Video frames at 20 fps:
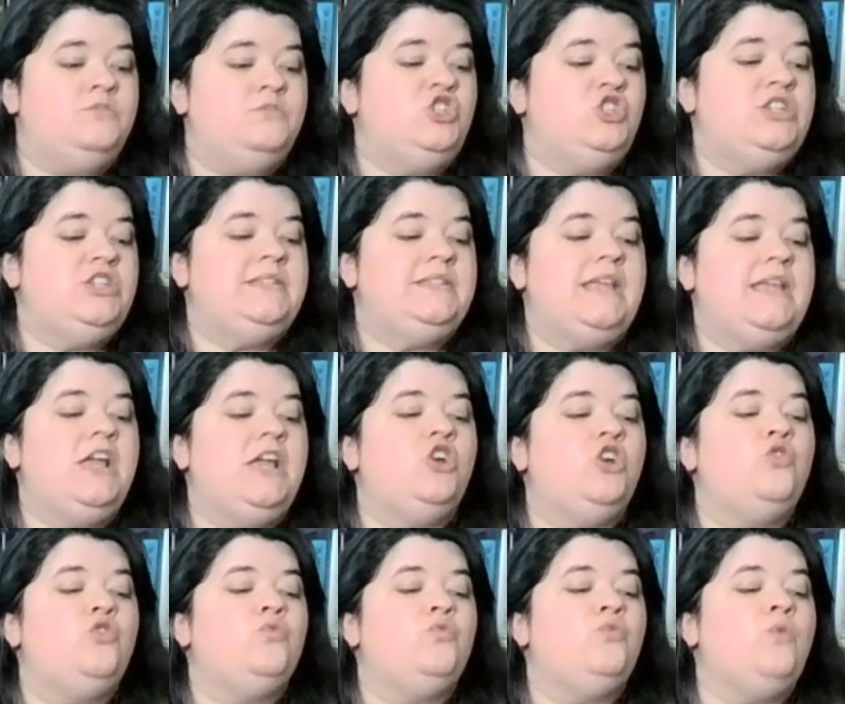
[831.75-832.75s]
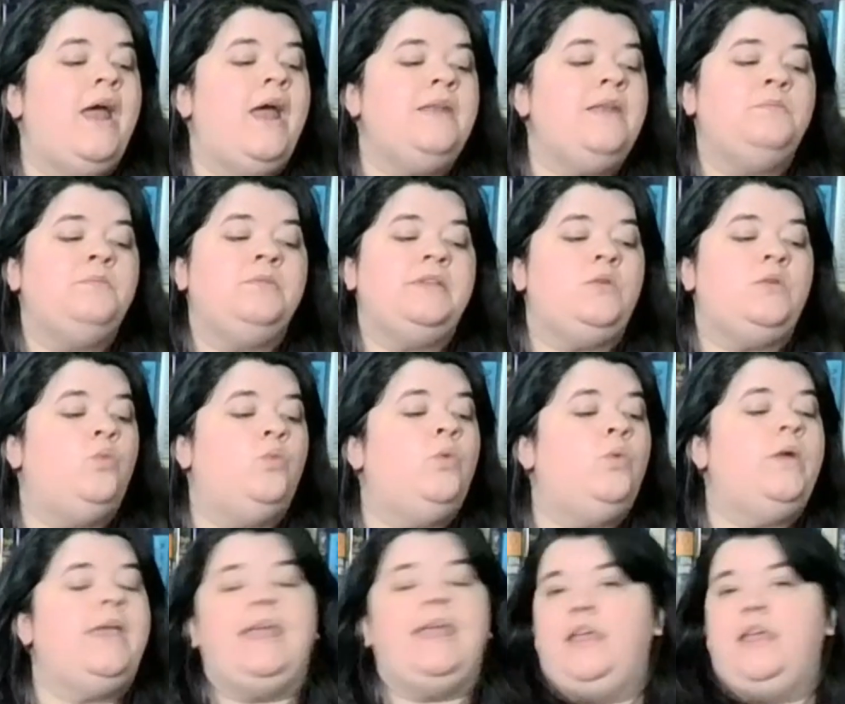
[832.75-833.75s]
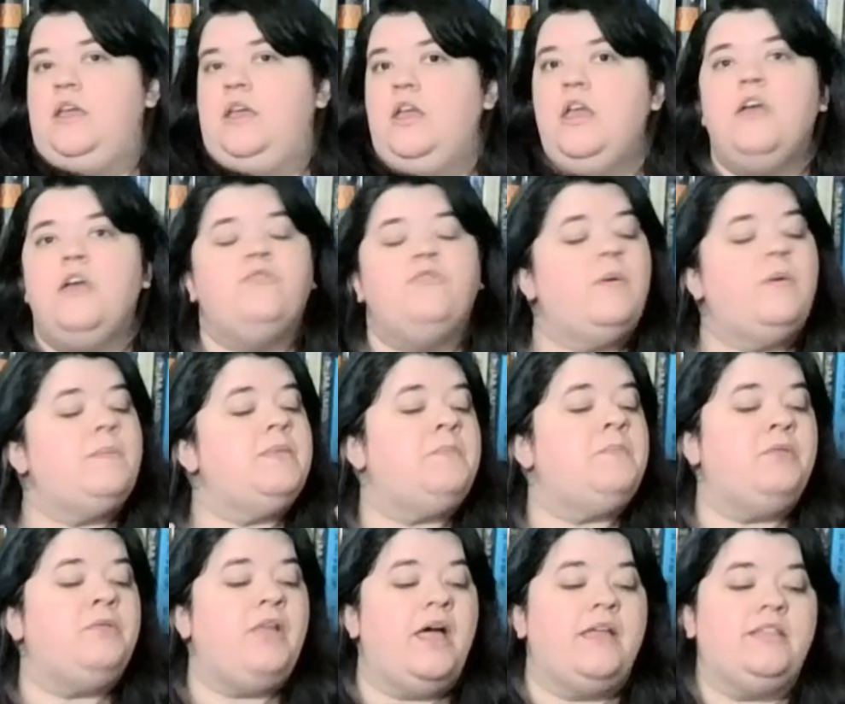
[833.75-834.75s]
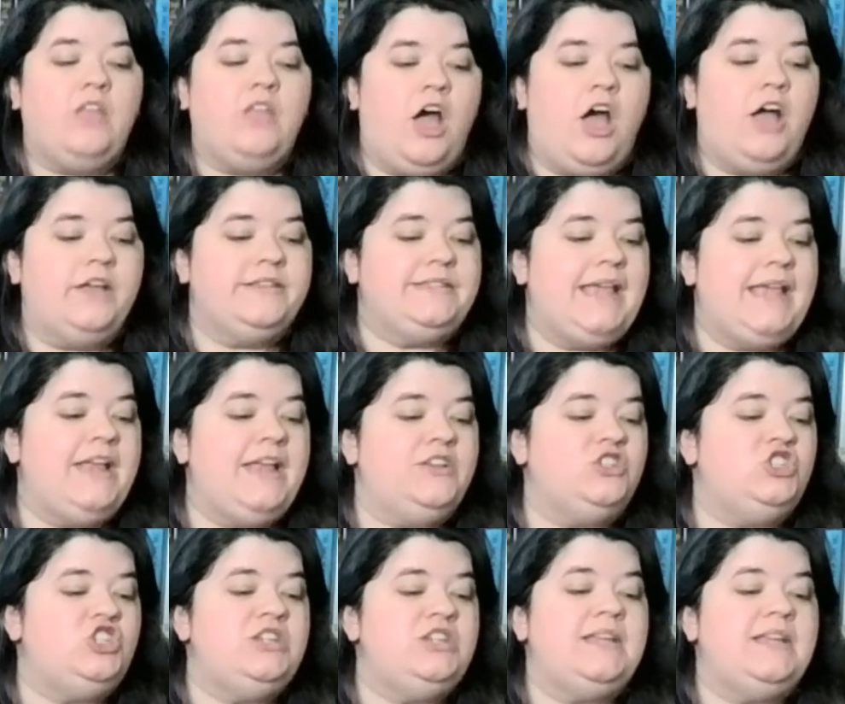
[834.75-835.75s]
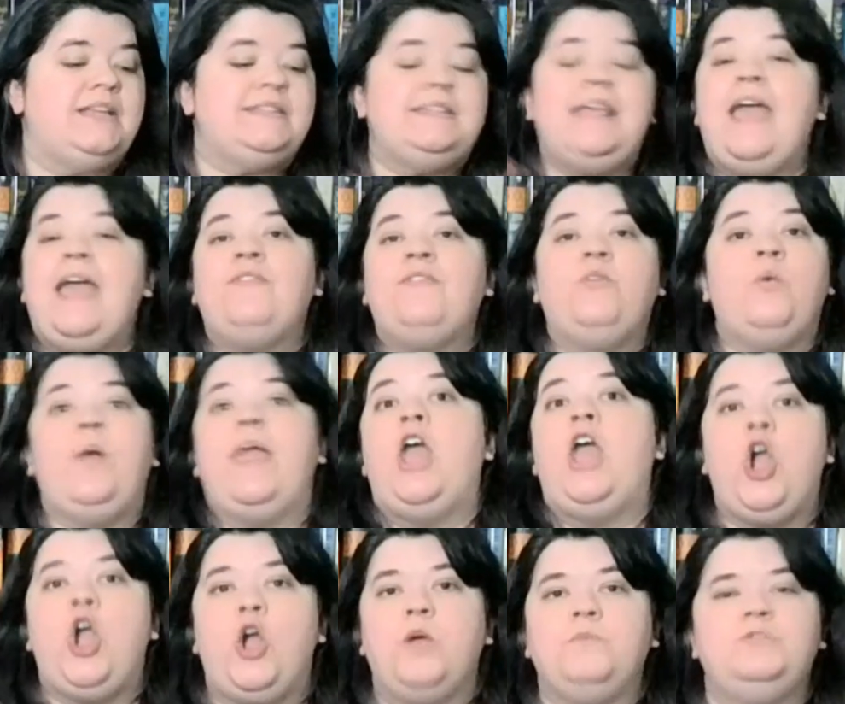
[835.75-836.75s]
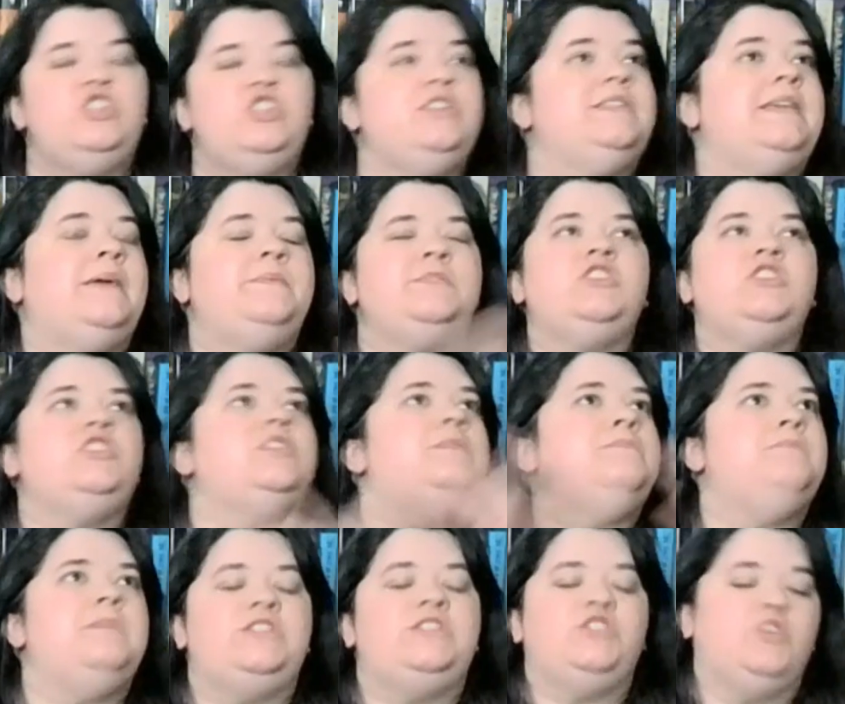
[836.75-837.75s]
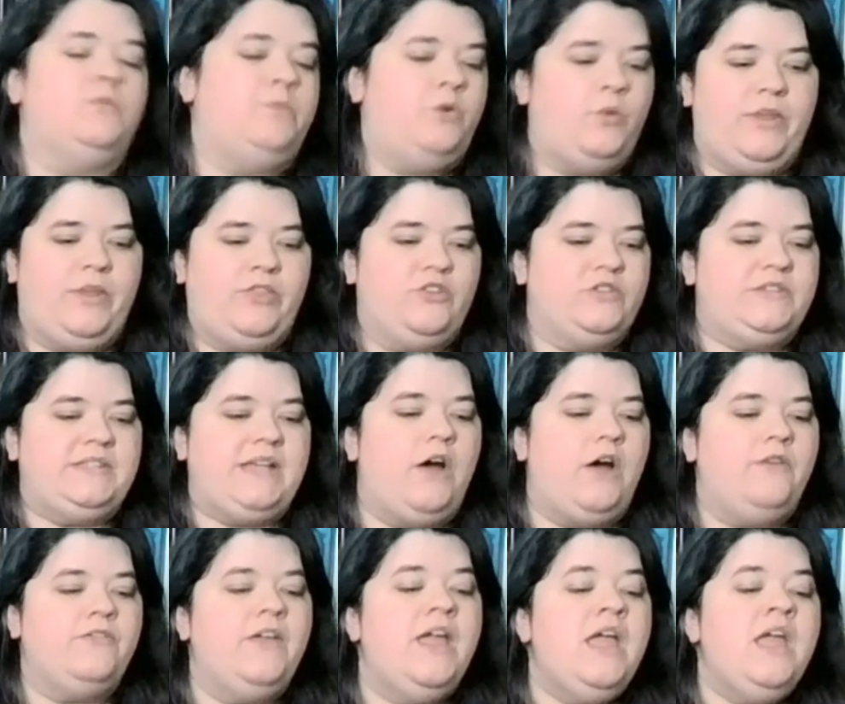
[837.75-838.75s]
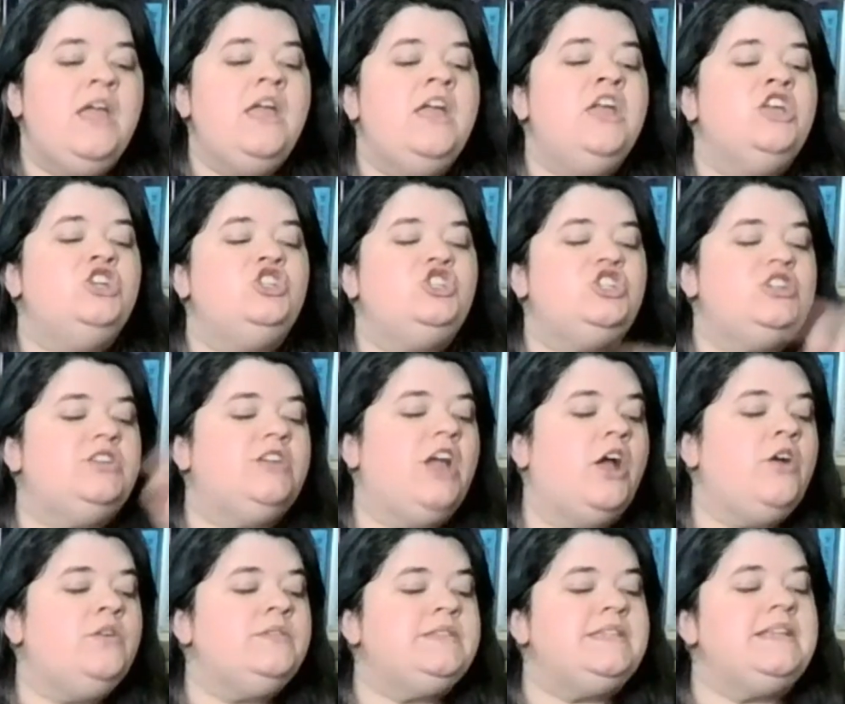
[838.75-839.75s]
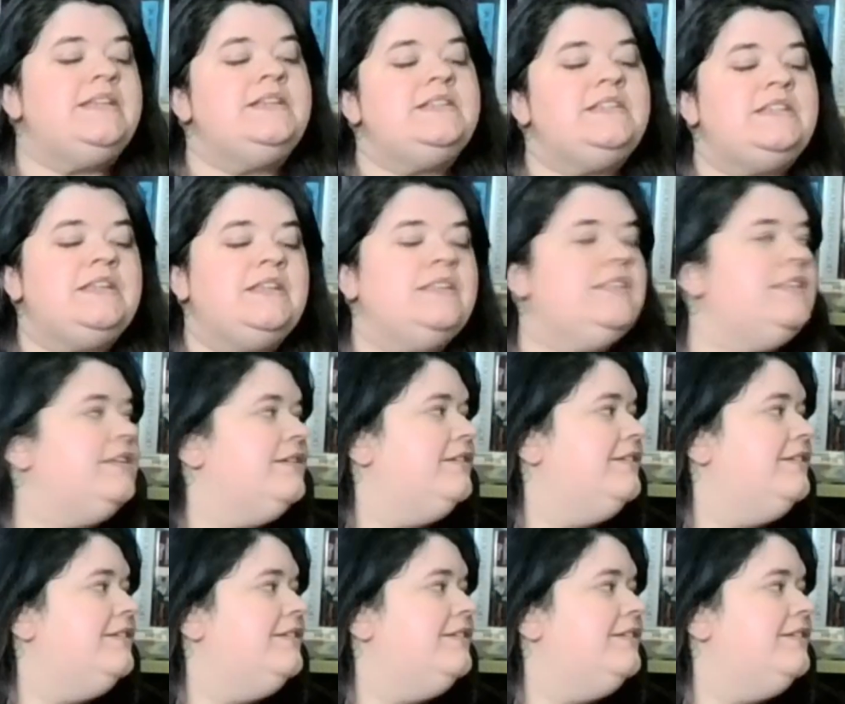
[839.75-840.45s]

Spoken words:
She's incredibly weak from the blood loss, and she doesn't have a way home. She's absolutely miserable with herself. She goes into the...